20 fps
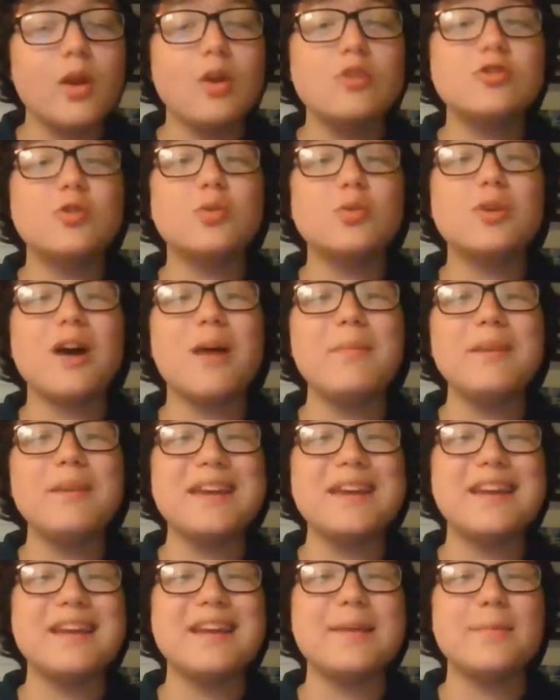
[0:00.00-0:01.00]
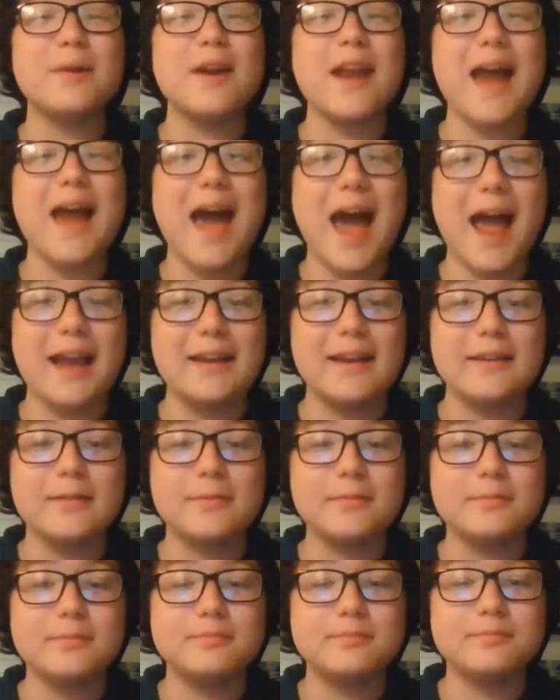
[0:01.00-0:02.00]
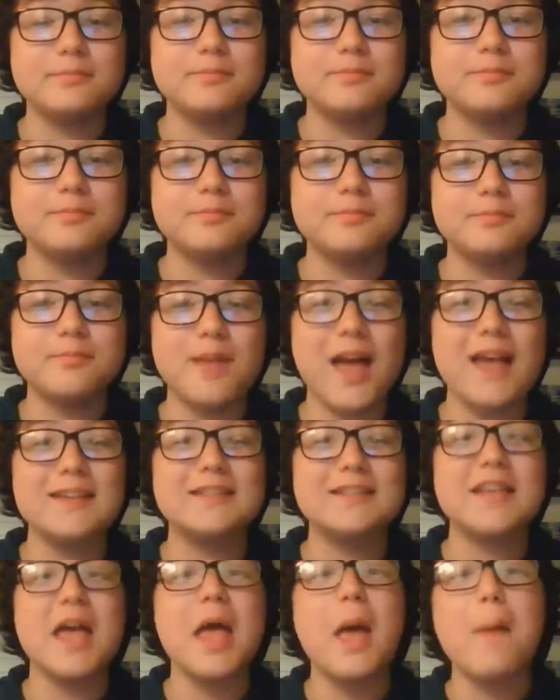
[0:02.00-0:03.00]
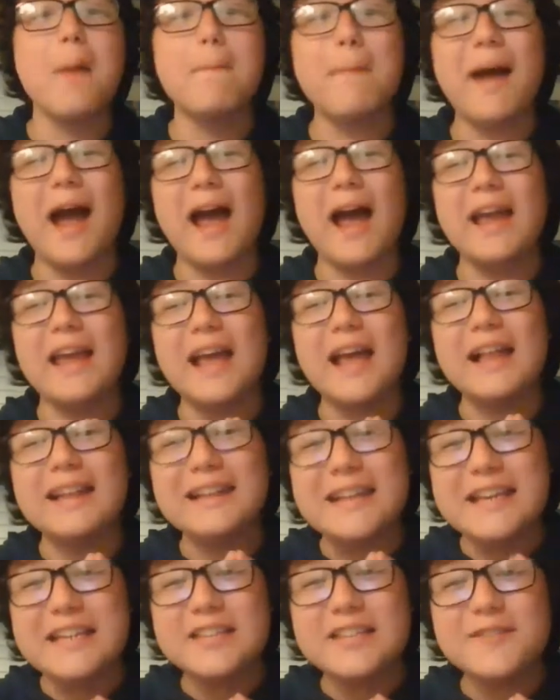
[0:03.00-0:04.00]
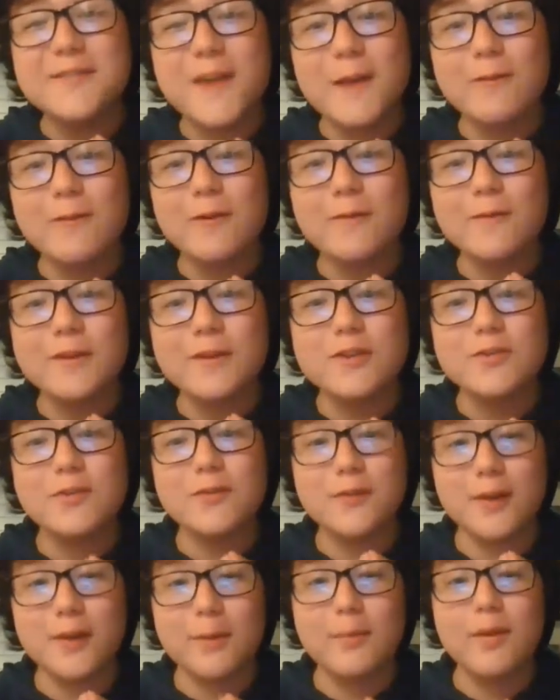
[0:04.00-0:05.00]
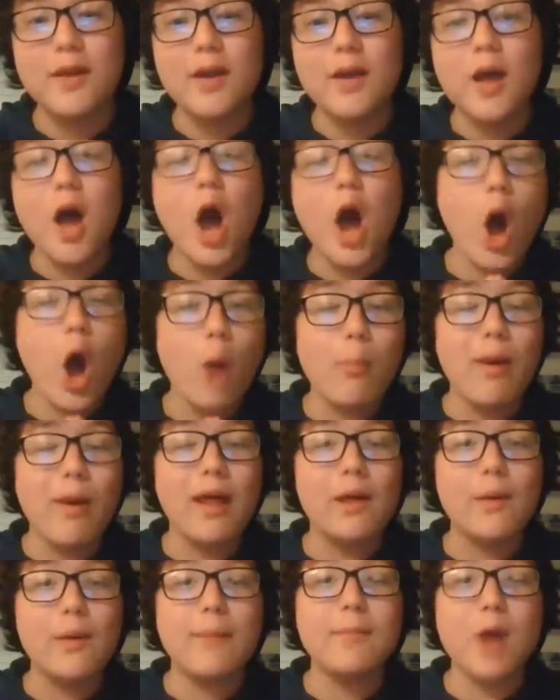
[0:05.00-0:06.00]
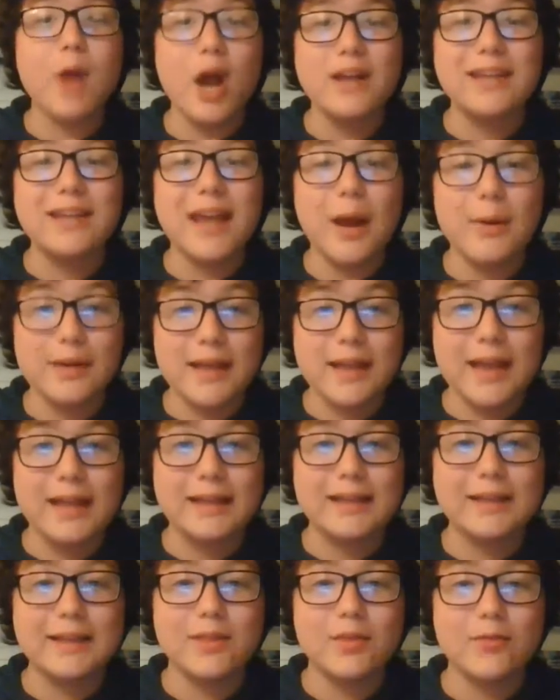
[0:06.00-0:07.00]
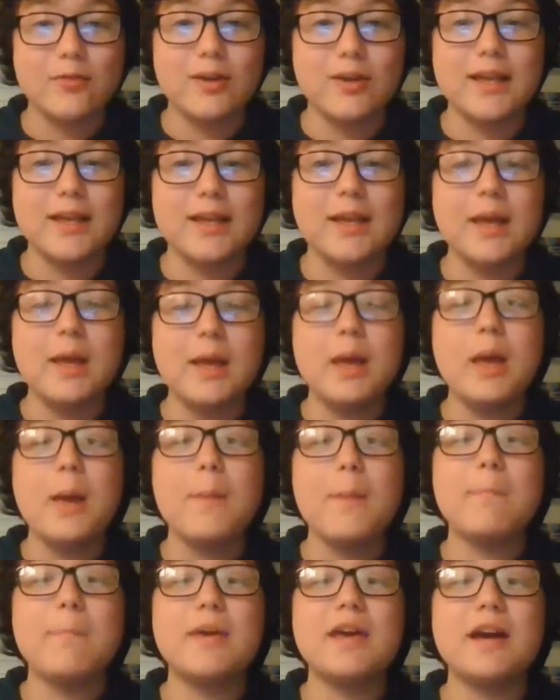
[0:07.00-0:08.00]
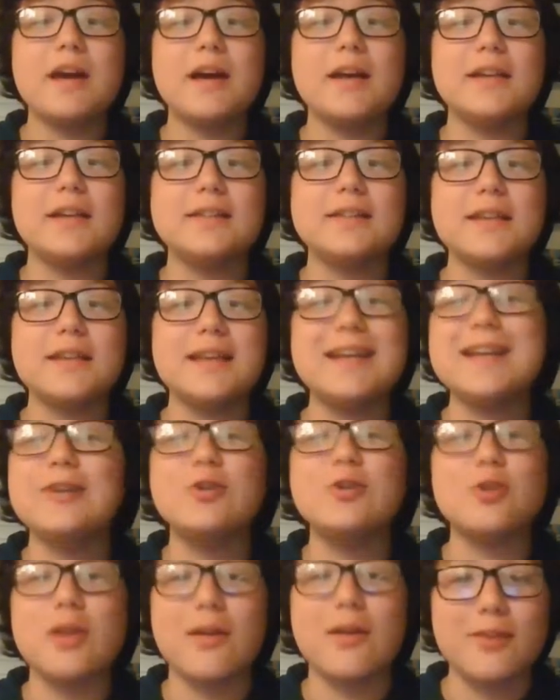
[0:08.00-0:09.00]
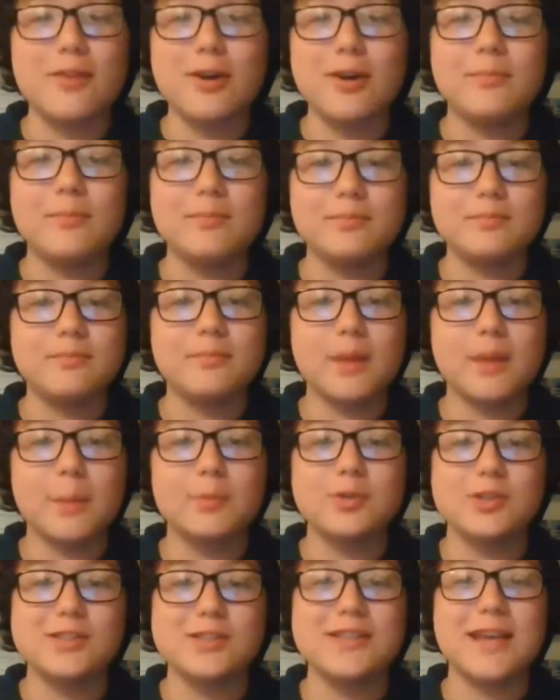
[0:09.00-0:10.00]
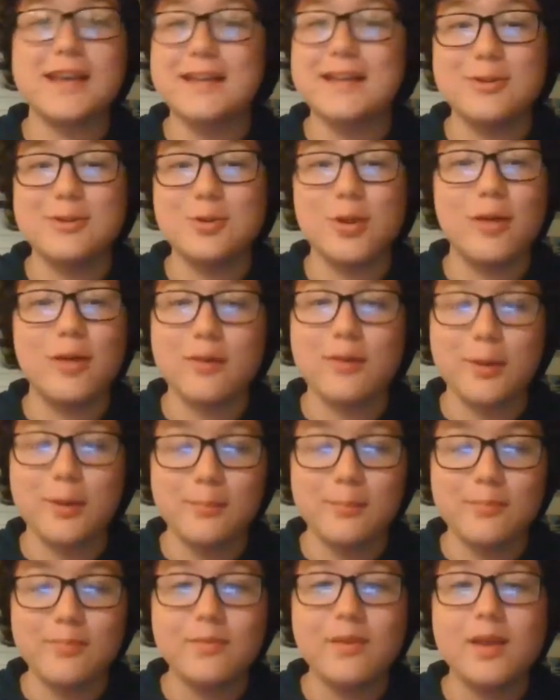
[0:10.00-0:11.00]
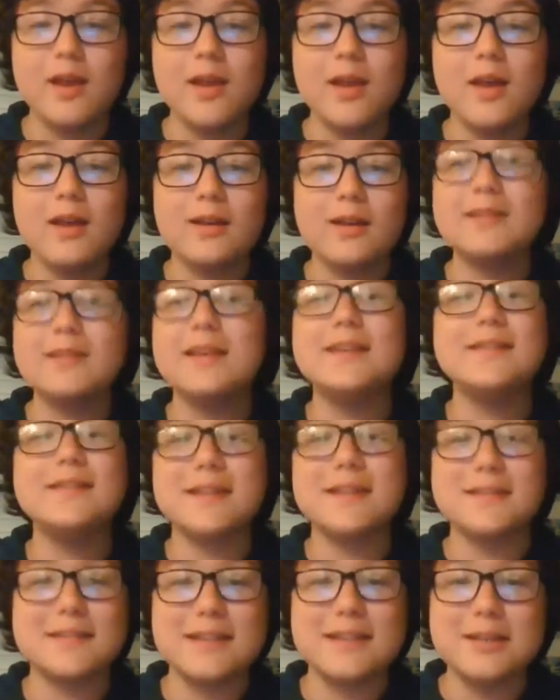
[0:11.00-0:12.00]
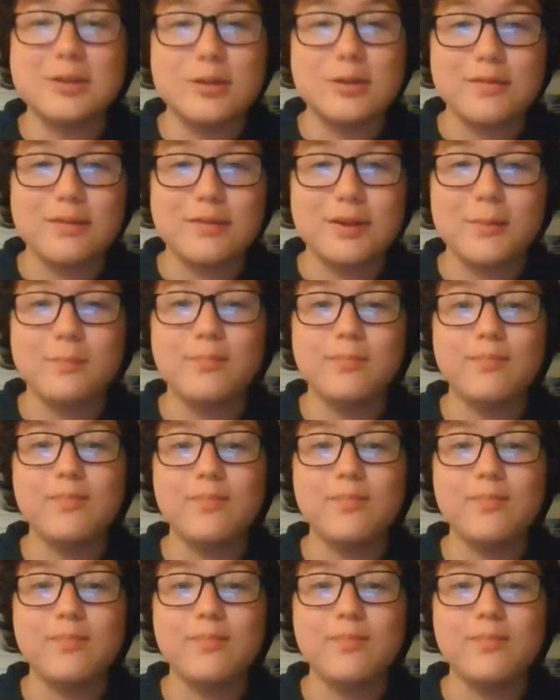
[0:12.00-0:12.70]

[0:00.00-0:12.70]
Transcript: So coming in at number 9 as my least favorite Fincher film. Oh, by the way, I'm not counting Alien 3 because he didn't do that film. I'm just saying he didn't do that film. Because he says he didn't do that film.